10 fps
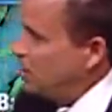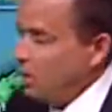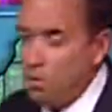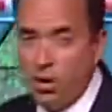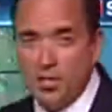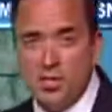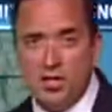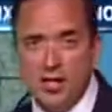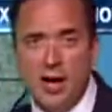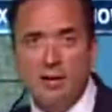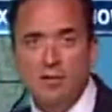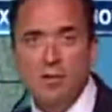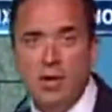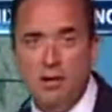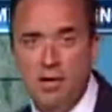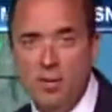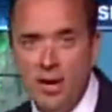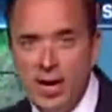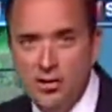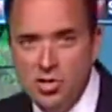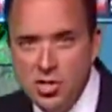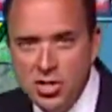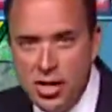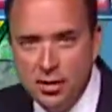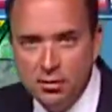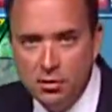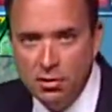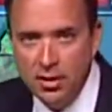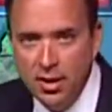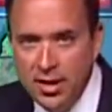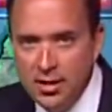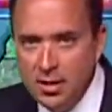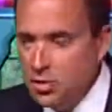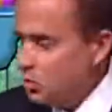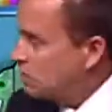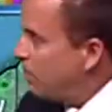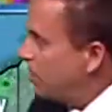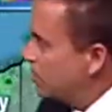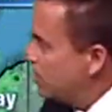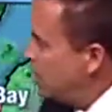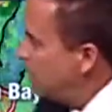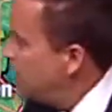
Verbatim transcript: across the entire viewing area right now is just south of Green Lake down towards Markesan.